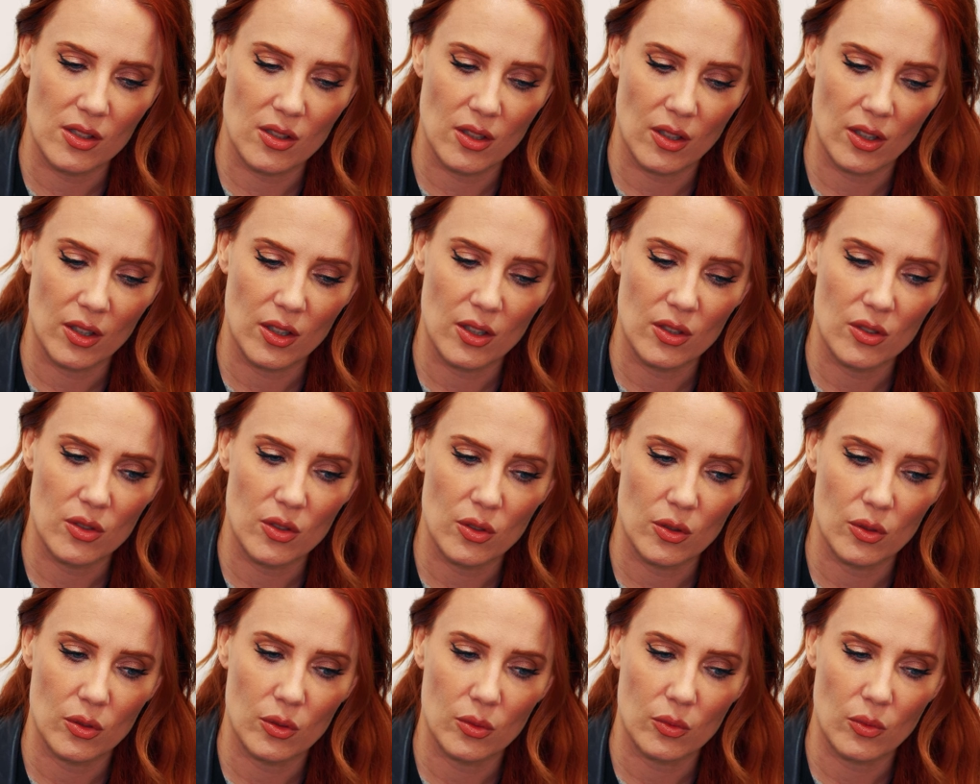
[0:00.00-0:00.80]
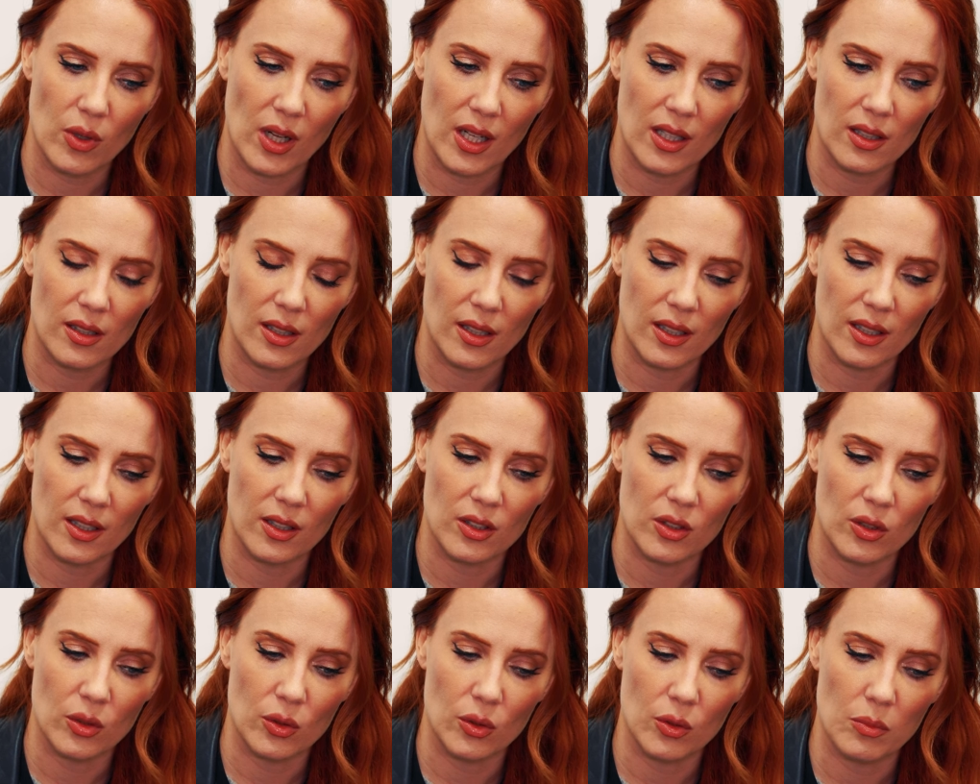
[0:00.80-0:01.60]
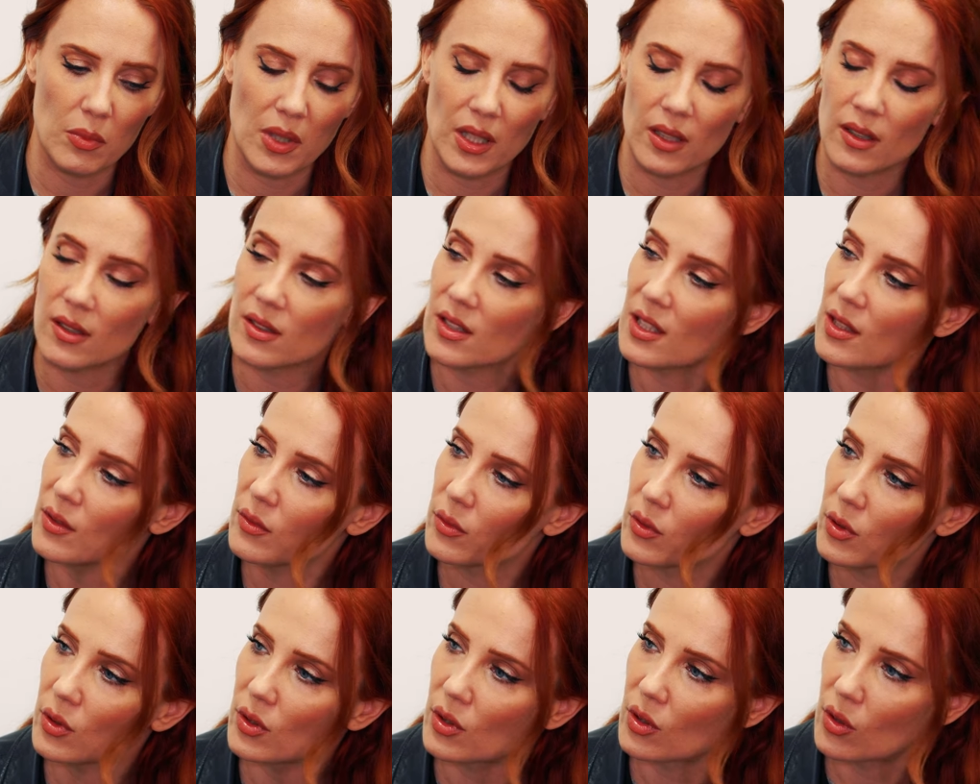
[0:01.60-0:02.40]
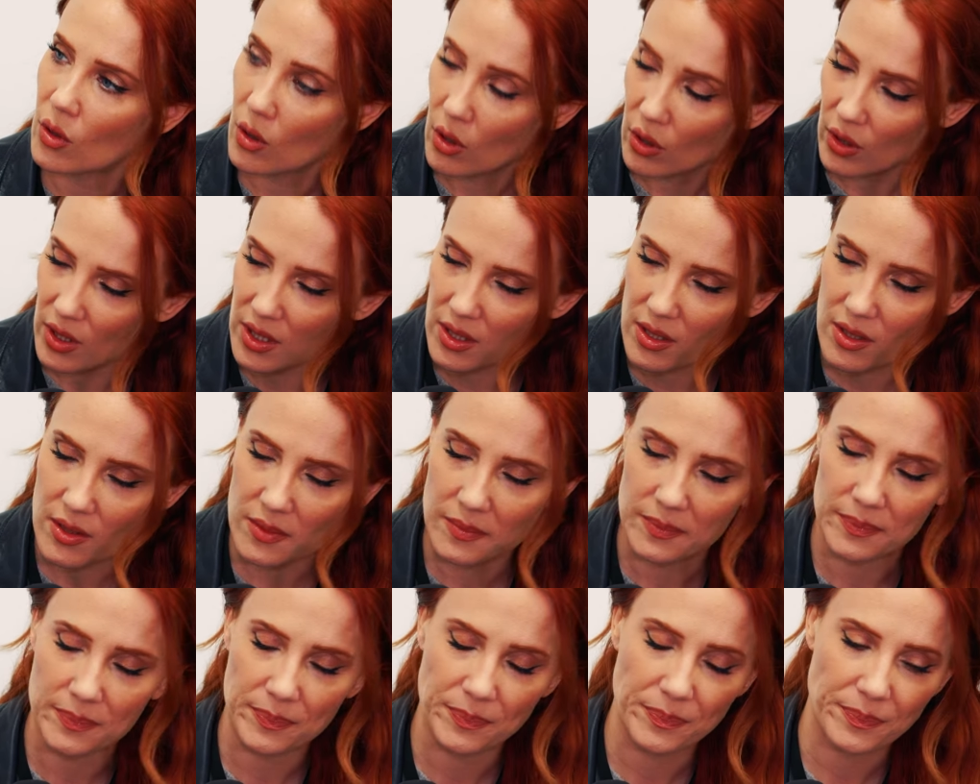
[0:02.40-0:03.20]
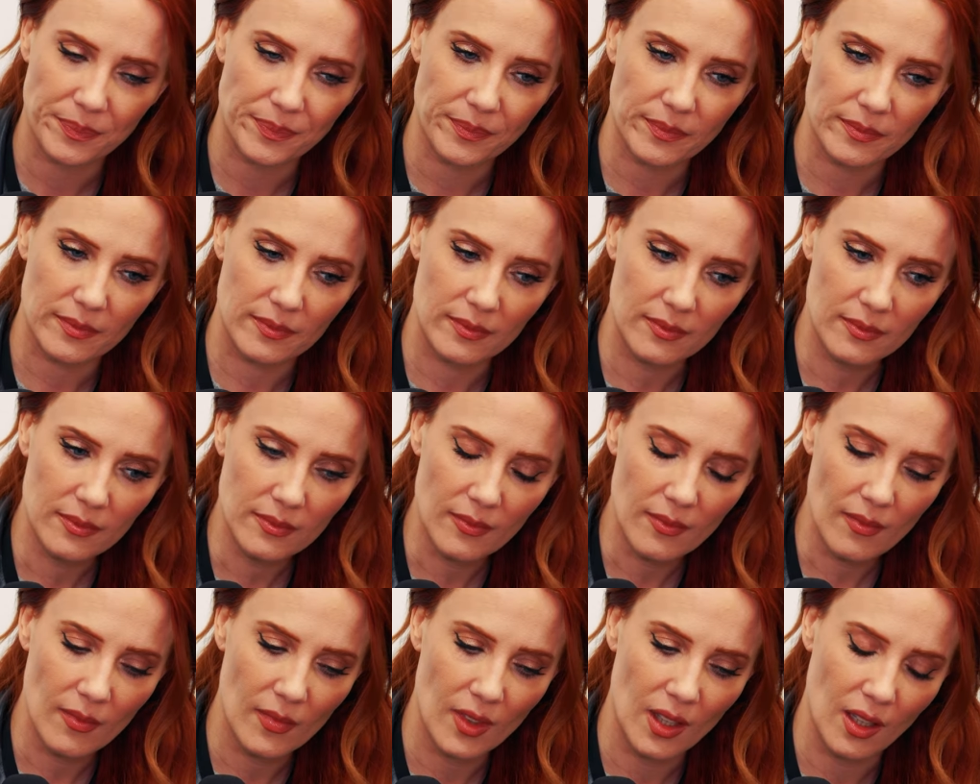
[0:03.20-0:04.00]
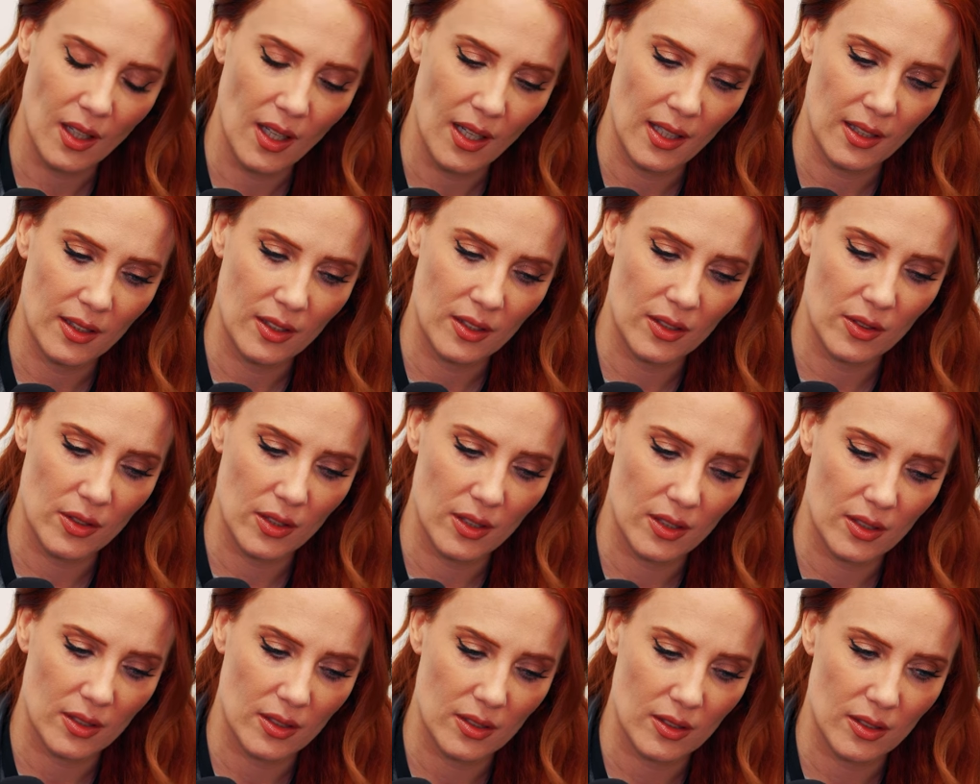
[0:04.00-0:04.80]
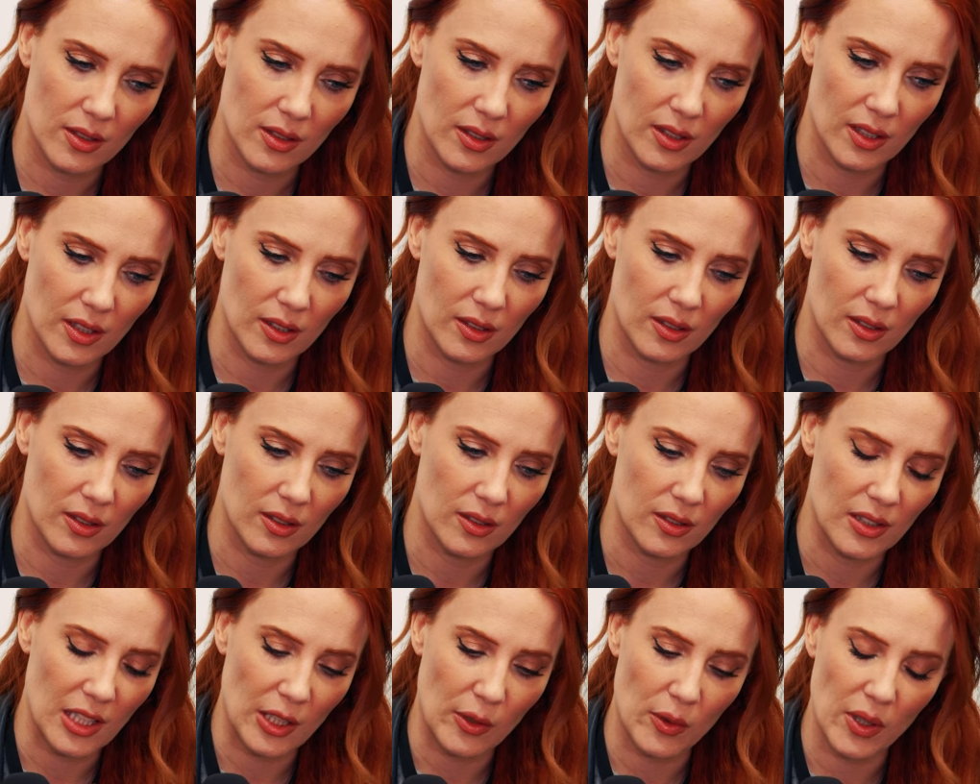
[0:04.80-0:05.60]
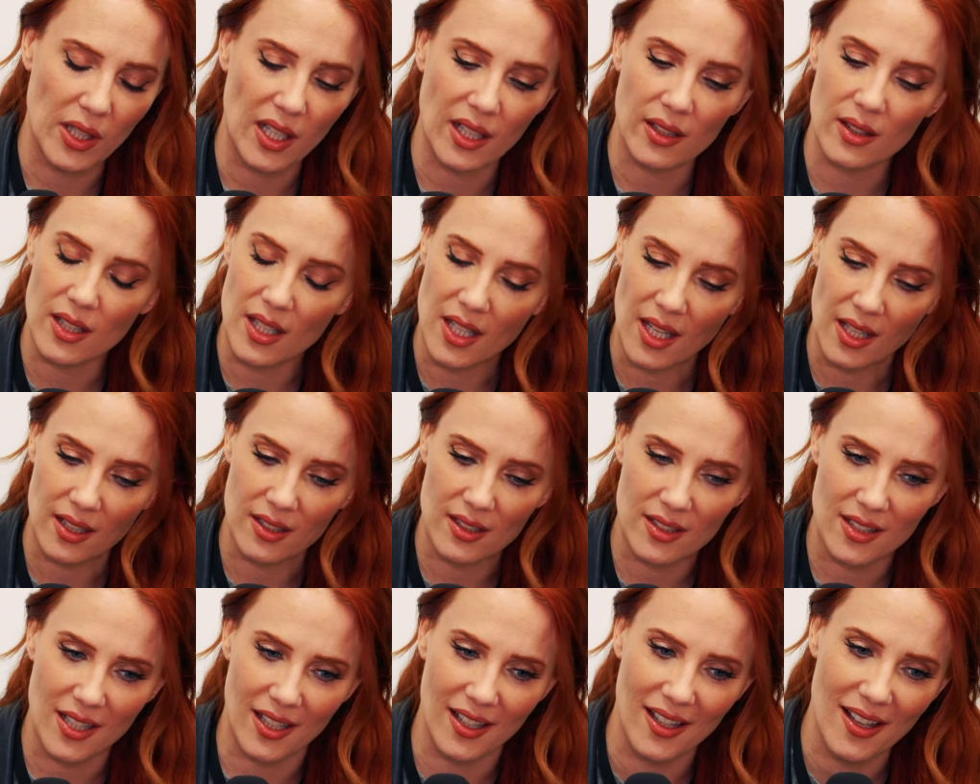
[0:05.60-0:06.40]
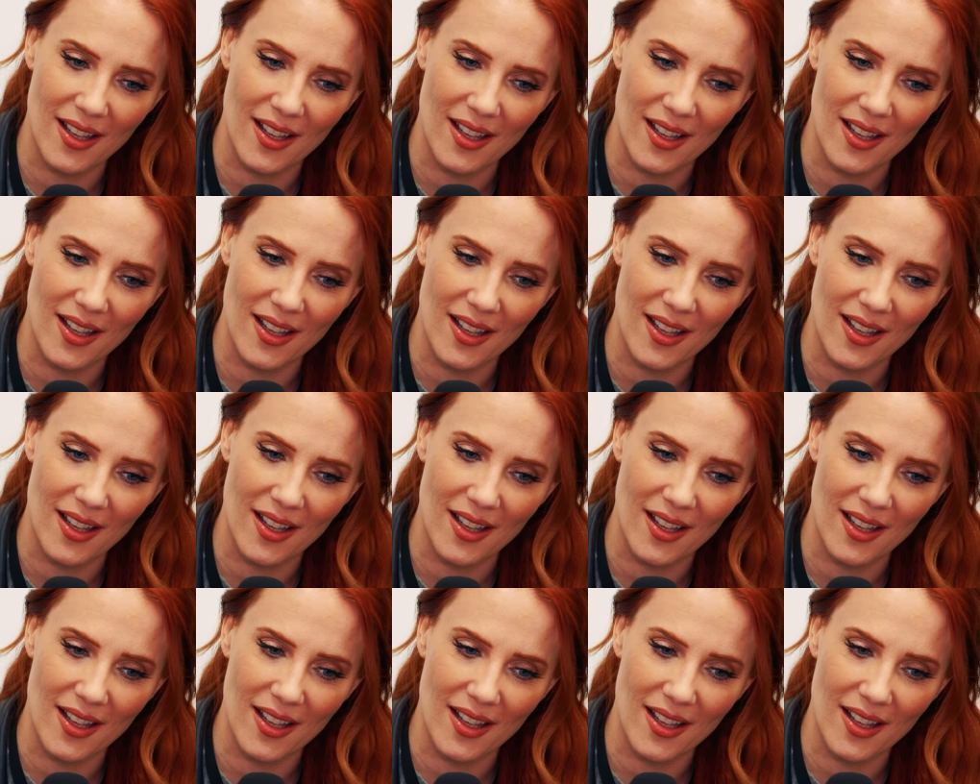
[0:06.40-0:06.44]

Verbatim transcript: started to write like a new melody for the chorus and uh, a little lyric at the end.